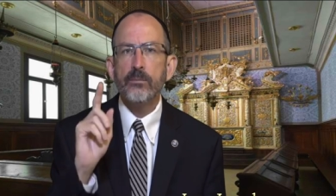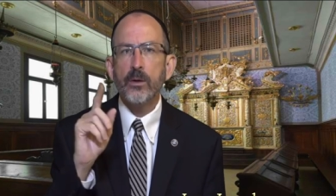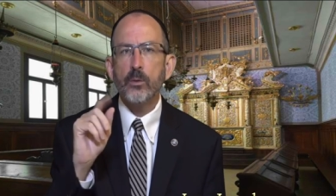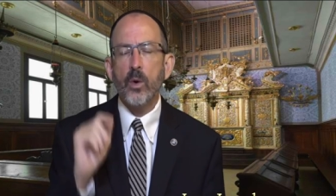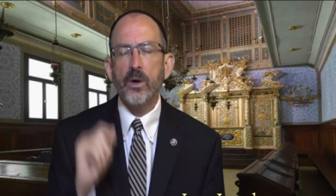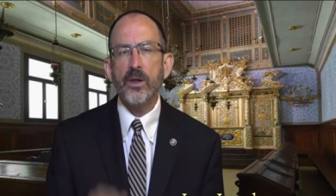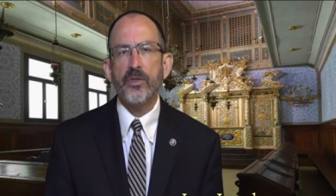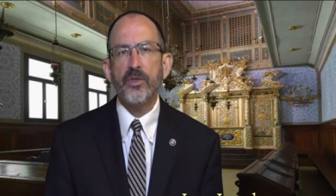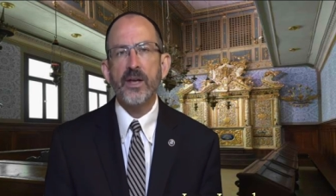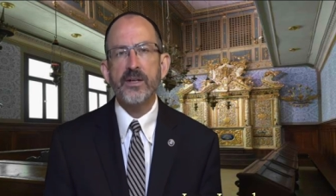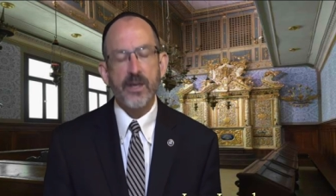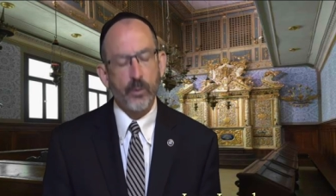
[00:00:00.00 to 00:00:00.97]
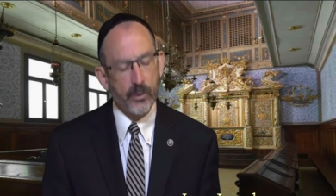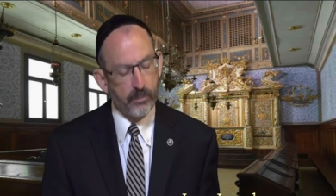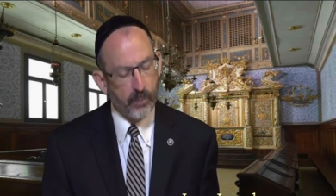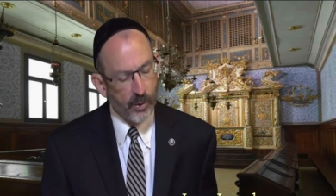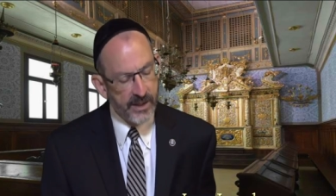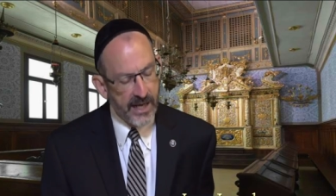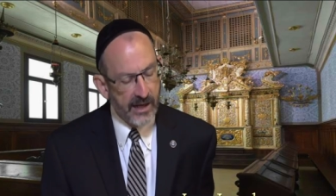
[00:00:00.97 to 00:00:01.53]
But one of the things I would
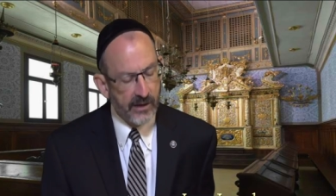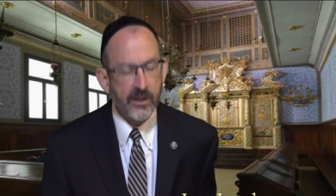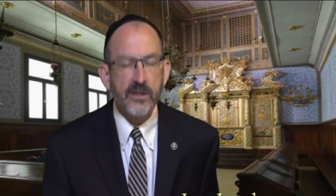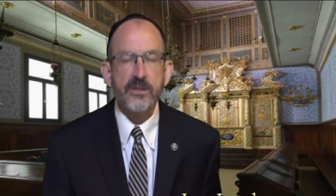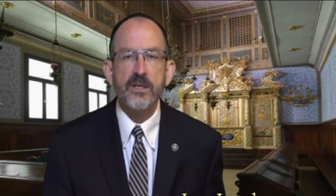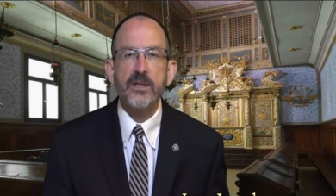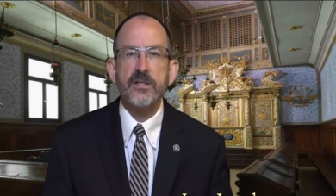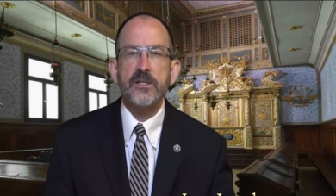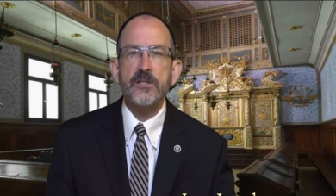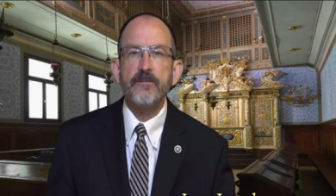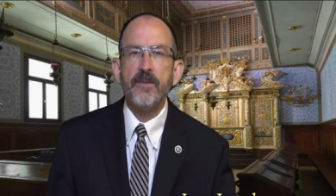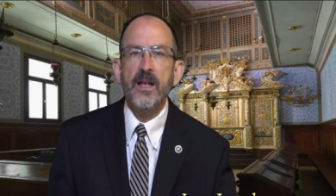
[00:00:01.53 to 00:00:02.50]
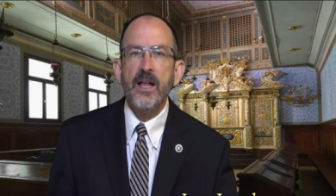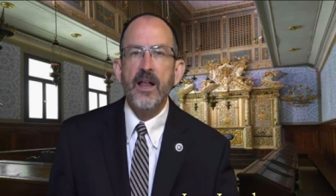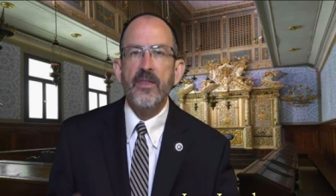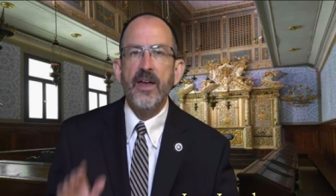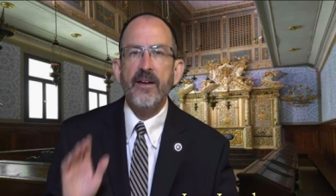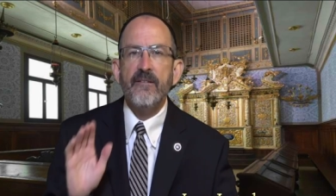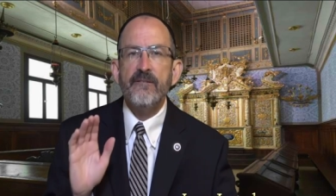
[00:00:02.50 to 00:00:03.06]
point out is this
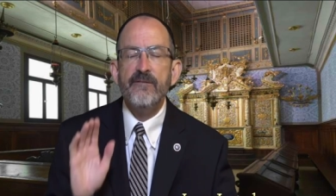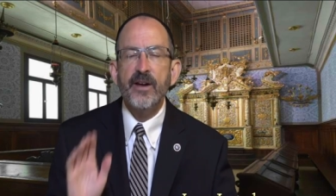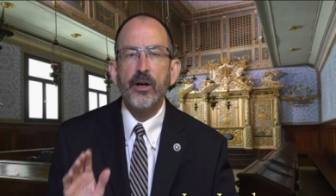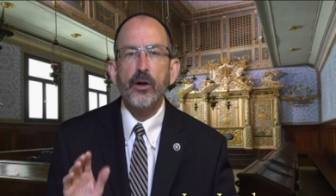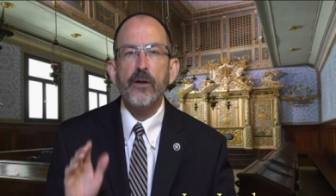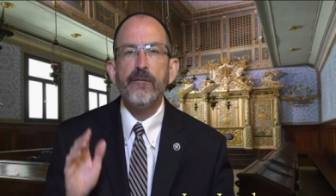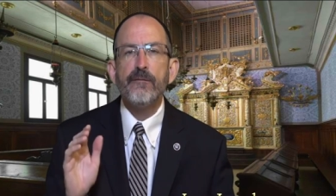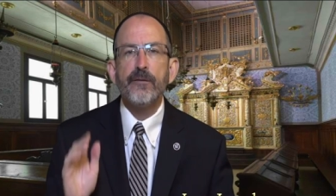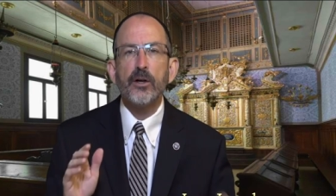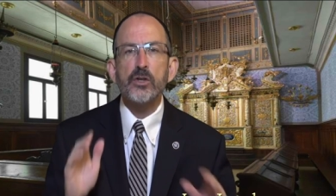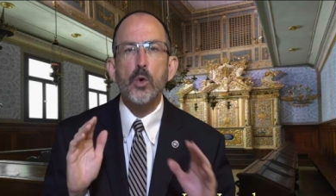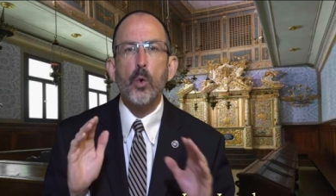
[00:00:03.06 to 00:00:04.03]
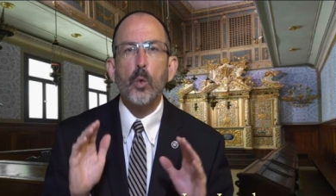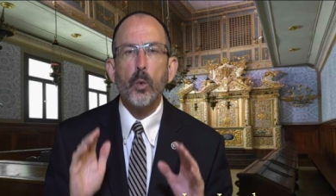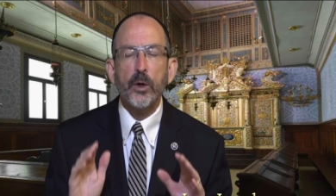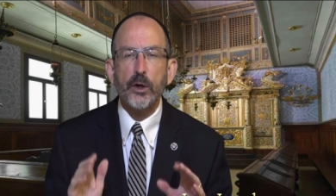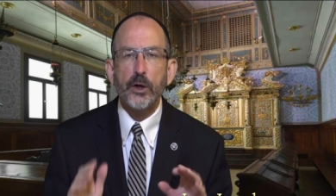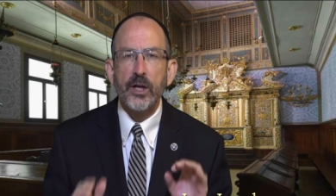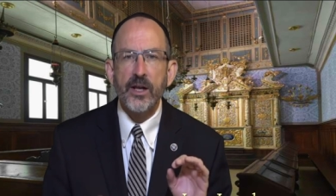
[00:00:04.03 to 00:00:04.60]
that very first
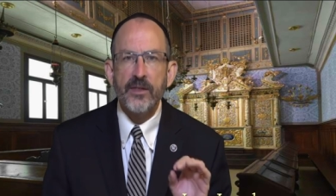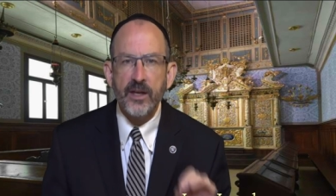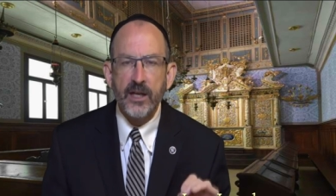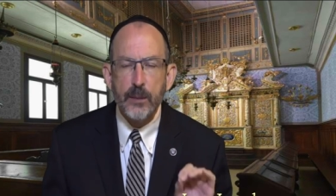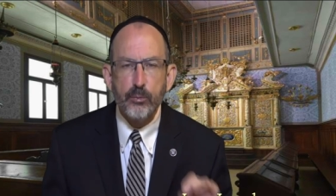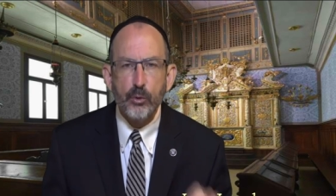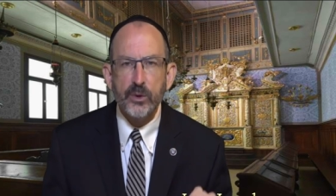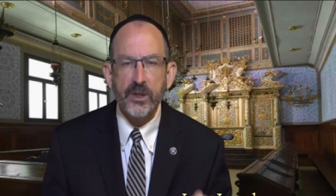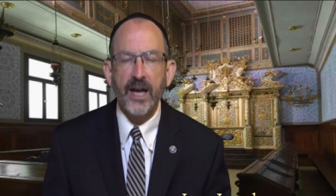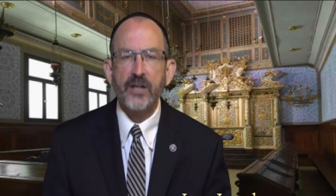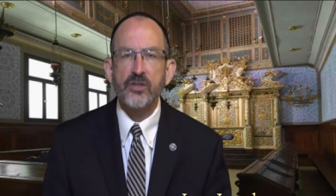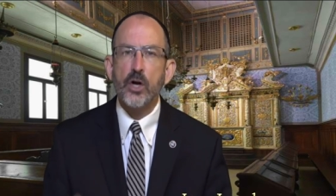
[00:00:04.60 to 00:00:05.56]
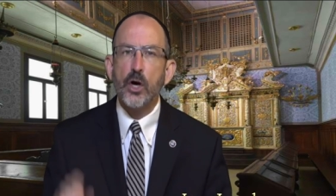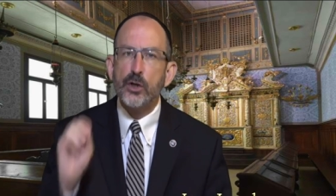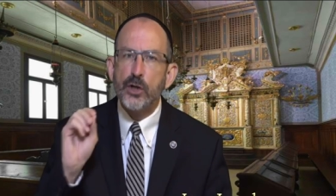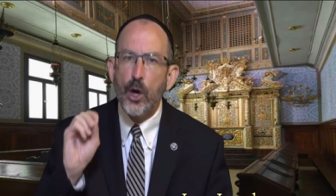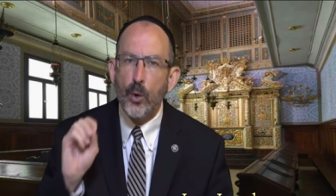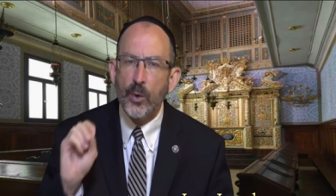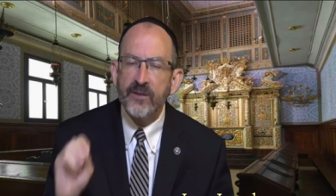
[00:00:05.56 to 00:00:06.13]
word in the Hebrew text,
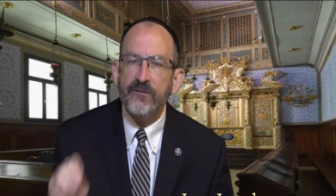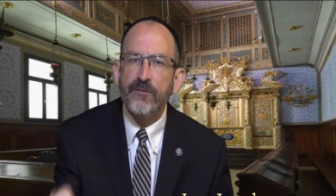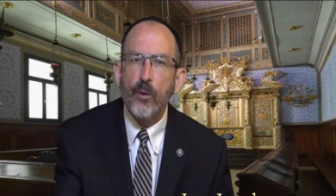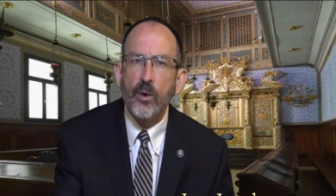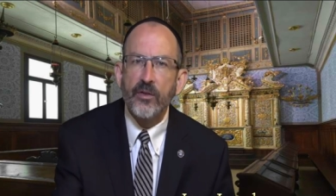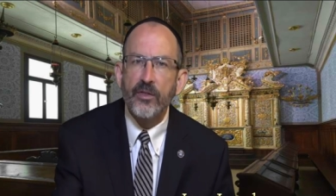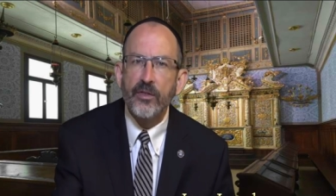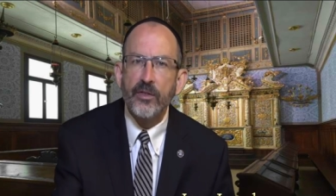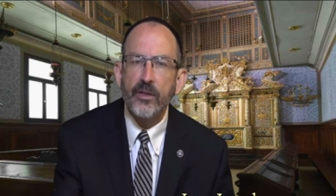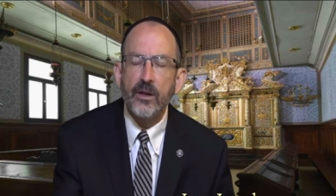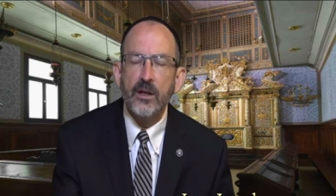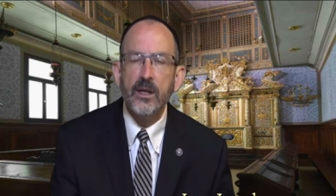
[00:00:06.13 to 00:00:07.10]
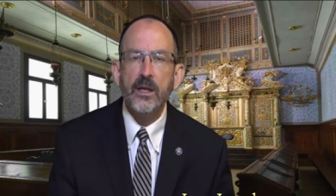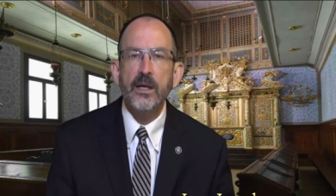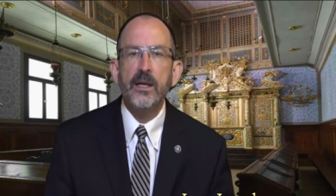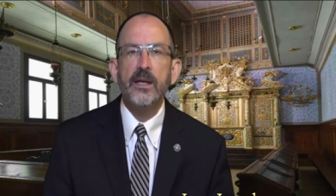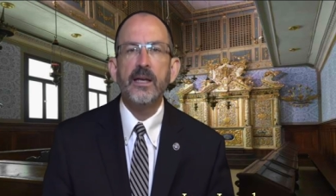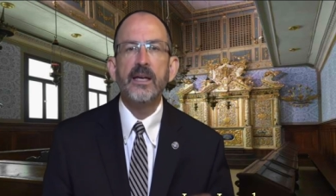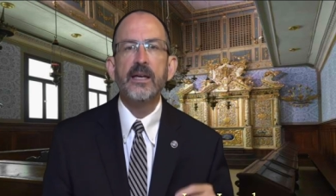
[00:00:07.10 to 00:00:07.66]
going forth,
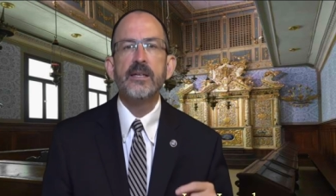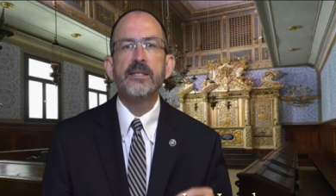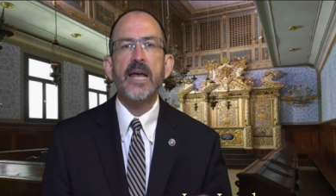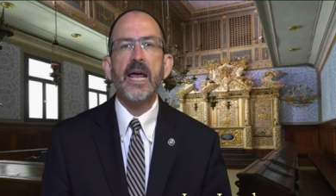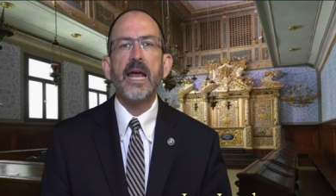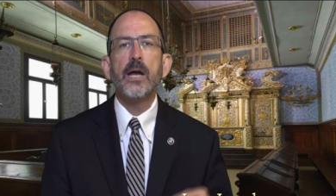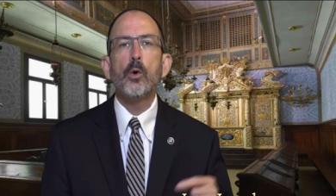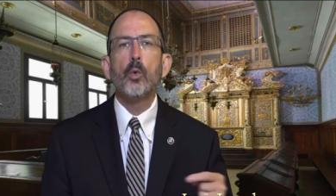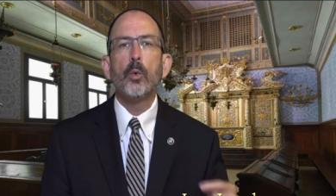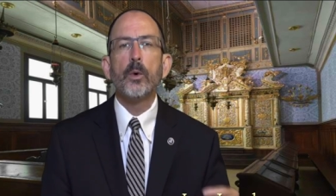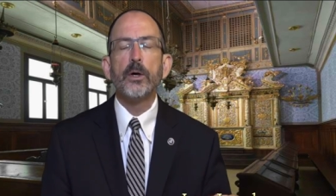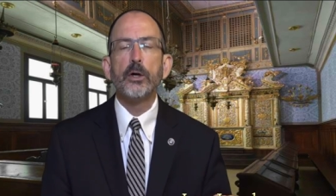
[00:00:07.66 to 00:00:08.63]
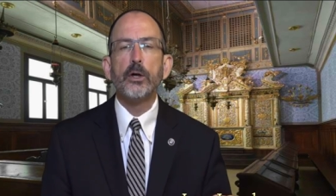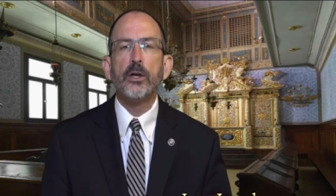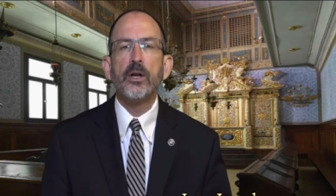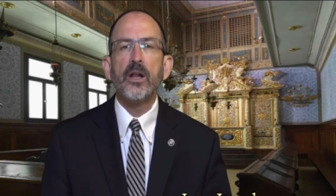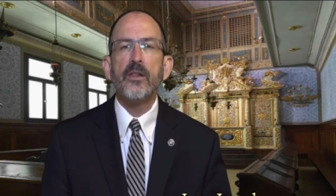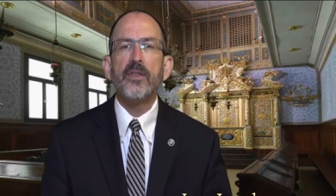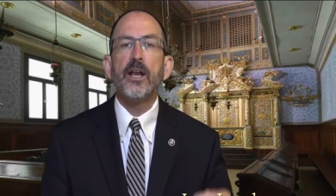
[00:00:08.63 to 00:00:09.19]
is a word
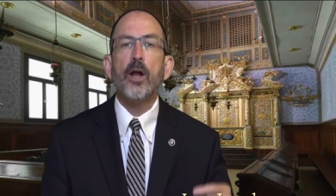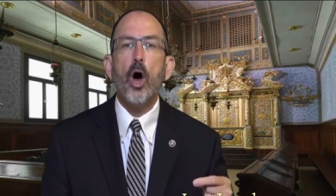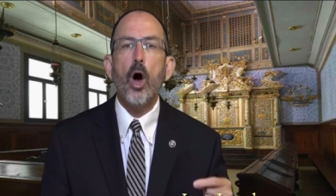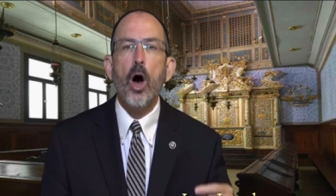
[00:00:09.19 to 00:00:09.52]
that